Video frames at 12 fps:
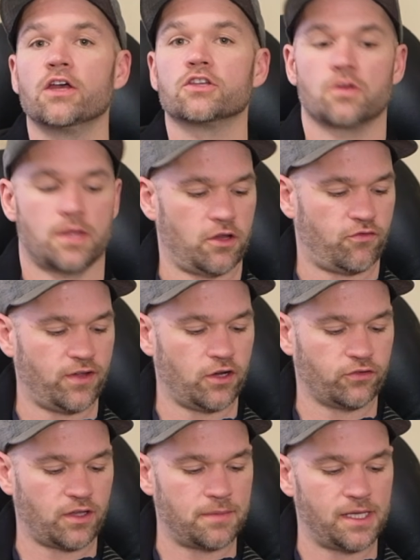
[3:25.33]
so that your
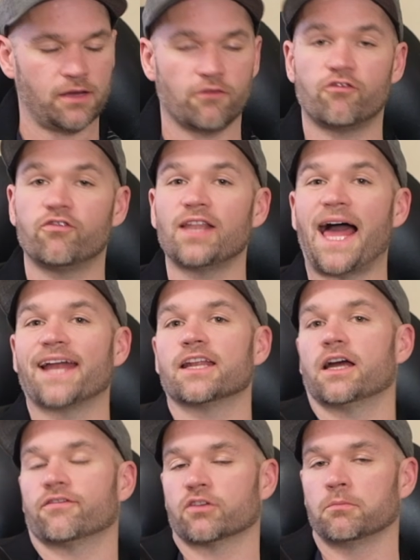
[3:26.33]
fingers can be flat
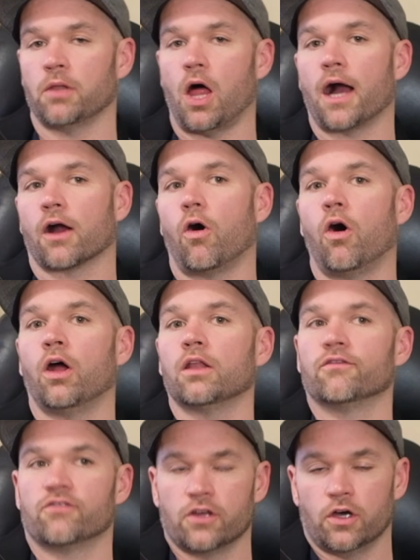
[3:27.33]
enough to block
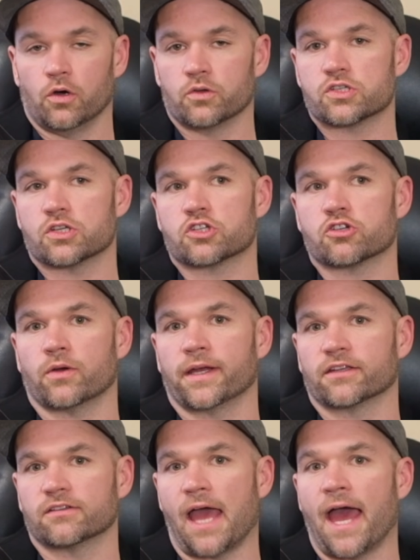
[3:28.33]
all of those
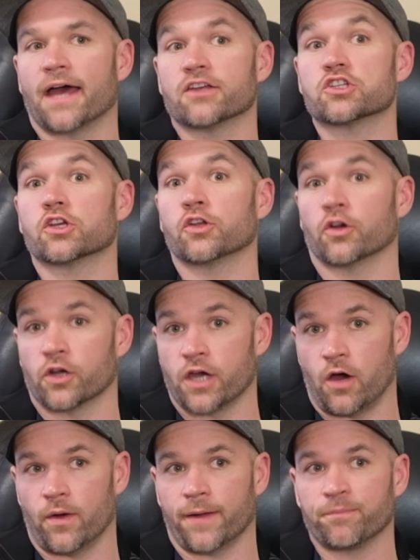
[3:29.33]
strings as you're
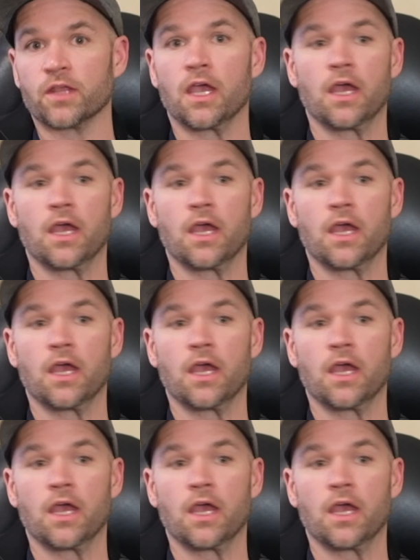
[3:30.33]
going.